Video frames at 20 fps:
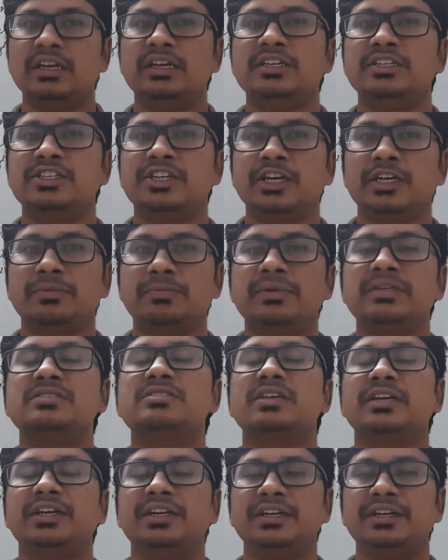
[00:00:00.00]
statements
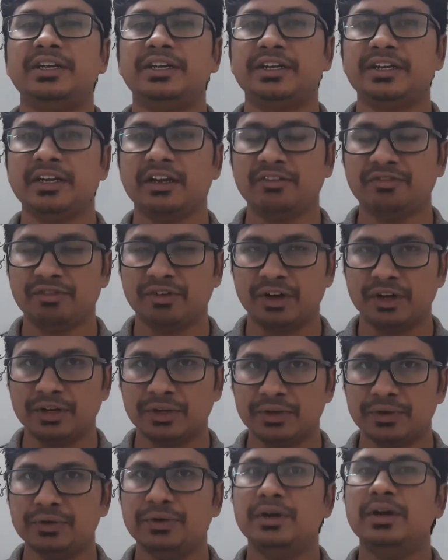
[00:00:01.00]
in detail for
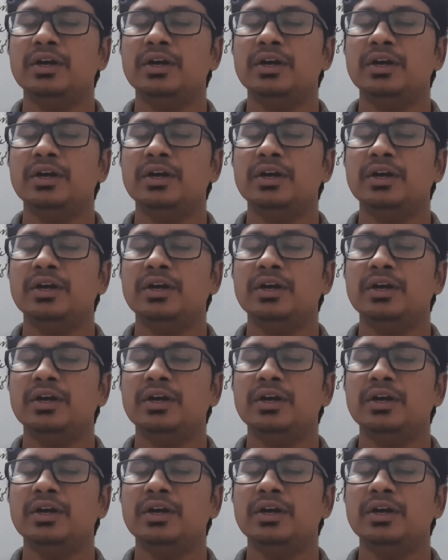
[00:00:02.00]
you.